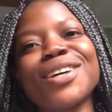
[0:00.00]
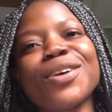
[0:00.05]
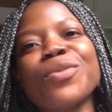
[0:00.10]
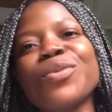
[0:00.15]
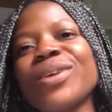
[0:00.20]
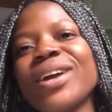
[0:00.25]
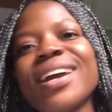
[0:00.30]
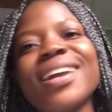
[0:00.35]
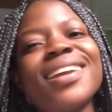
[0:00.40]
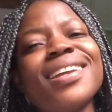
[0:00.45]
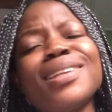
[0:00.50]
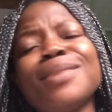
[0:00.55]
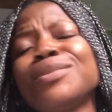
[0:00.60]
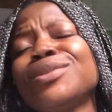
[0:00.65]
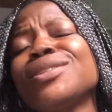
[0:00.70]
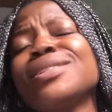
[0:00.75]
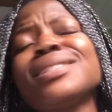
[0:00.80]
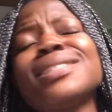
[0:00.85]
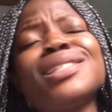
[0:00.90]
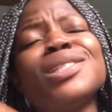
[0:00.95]
that we are in. I'm
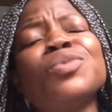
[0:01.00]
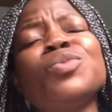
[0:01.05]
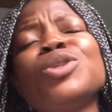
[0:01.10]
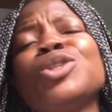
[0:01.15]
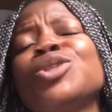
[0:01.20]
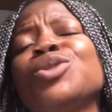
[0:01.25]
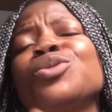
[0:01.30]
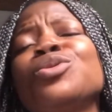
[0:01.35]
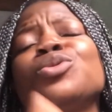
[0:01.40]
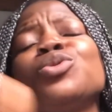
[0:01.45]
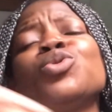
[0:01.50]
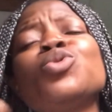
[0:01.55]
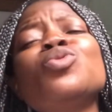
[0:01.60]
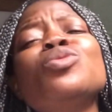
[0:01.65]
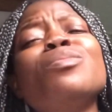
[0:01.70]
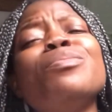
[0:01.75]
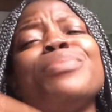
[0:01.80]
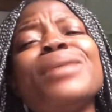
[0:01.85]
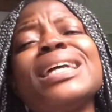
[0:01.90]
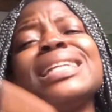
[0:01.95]
just saying we should
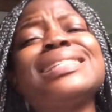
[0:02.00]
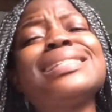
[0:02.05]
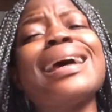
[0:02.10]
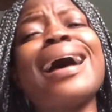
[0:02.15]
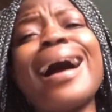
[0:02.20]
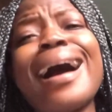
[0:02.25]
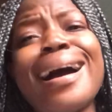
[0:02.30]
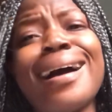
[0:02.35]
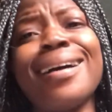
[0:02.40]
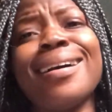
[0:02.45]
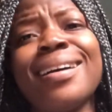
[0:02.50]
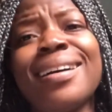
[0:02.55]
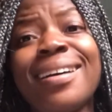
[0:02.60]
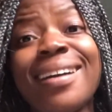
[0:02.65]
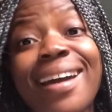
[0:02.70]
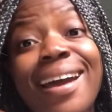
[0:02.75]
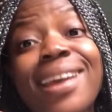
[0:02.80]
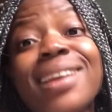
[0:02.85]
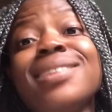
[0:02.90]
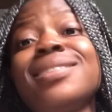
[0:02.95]
do better,
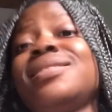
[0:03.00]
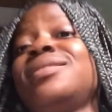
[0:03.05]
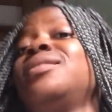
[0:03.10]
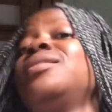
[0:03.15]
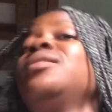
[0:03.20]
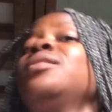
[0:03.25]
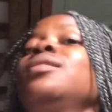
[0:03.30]
guys.